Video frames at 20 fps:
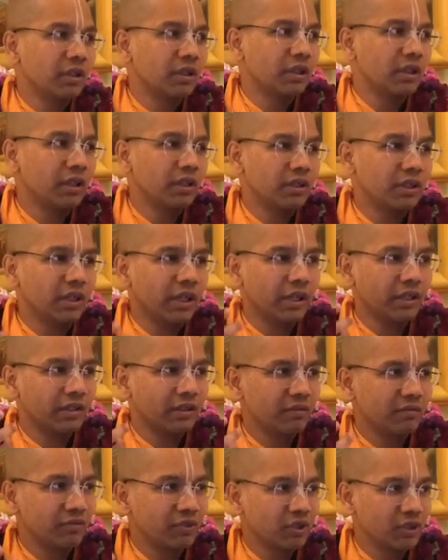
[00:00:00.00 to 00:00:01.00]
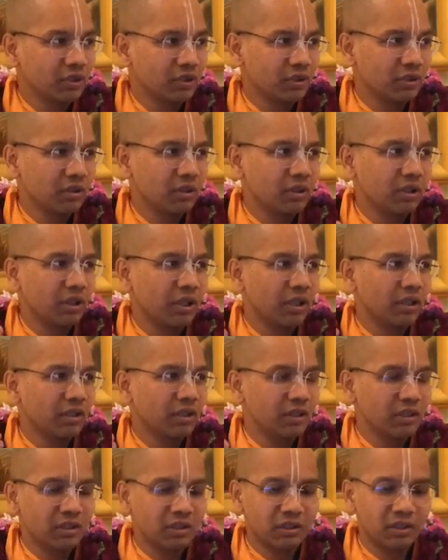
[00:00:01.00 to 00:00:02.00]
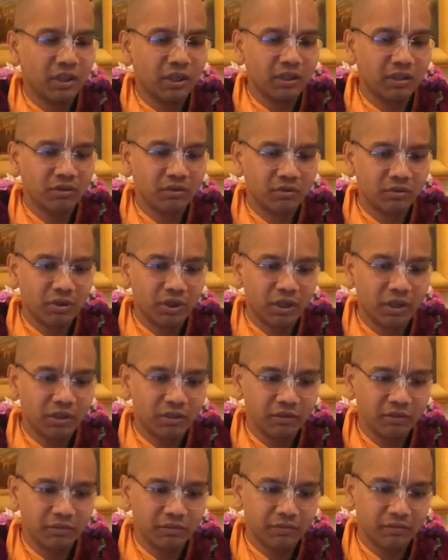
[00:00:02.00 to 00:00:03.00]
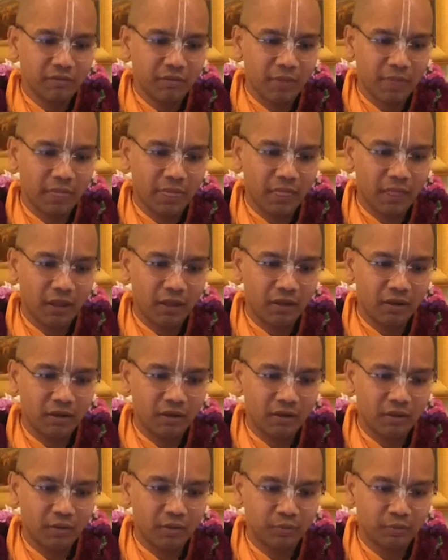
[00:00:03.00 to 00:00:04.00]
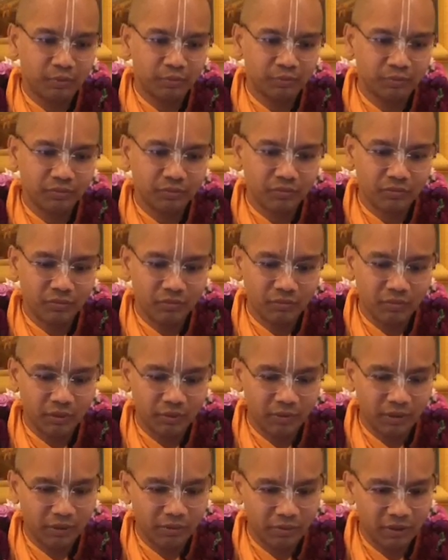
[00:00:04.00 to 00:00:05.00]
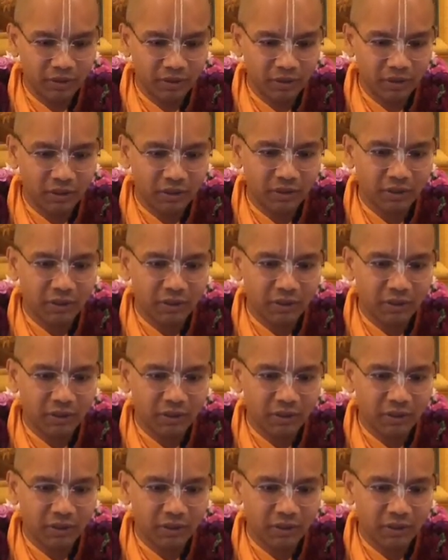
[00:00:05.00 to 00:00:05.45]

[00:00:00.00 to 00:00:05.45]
And he had that vision, and he is starting to train Bimala Prasad.